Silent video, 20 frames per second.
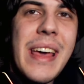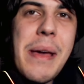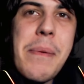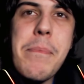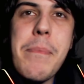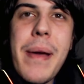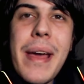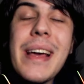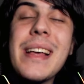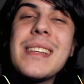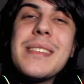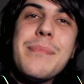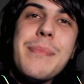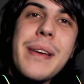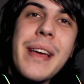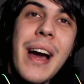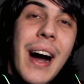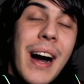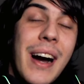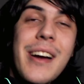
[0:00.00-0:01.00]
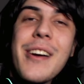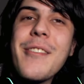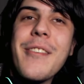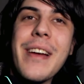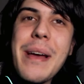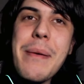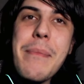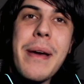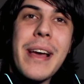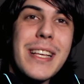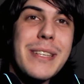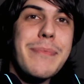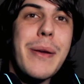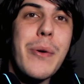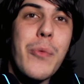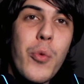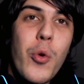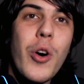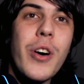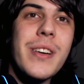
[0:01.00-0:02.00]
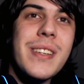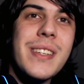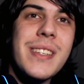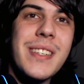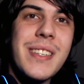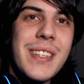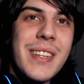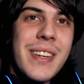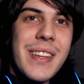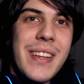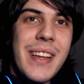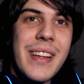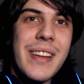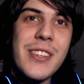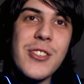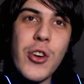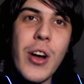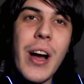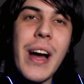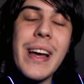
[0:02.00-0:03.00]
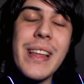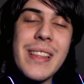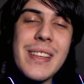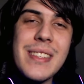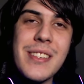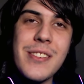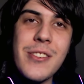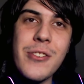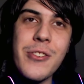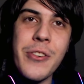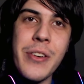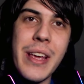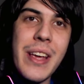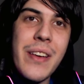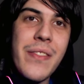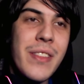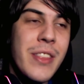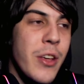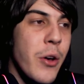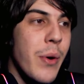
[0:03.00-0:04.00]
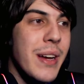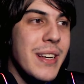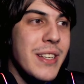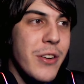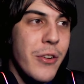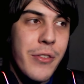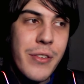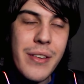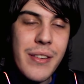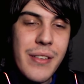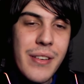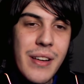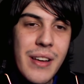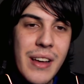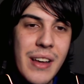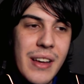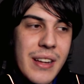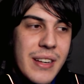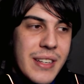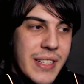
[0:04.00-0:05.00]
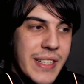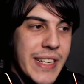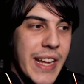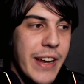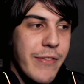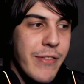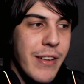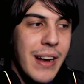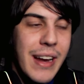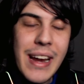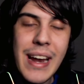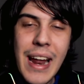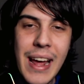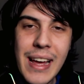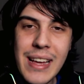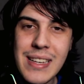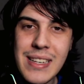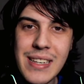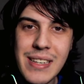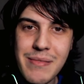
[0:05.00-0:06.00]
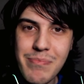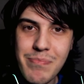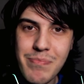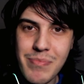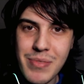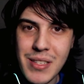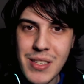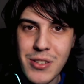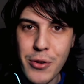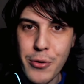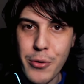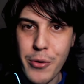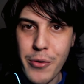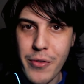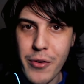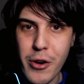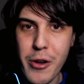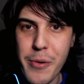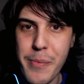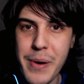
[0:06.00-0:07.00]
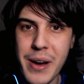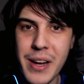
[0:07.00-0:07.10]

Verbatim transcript: it makes me hungry. It makes me want to try the stew, even though I don't generally like stew very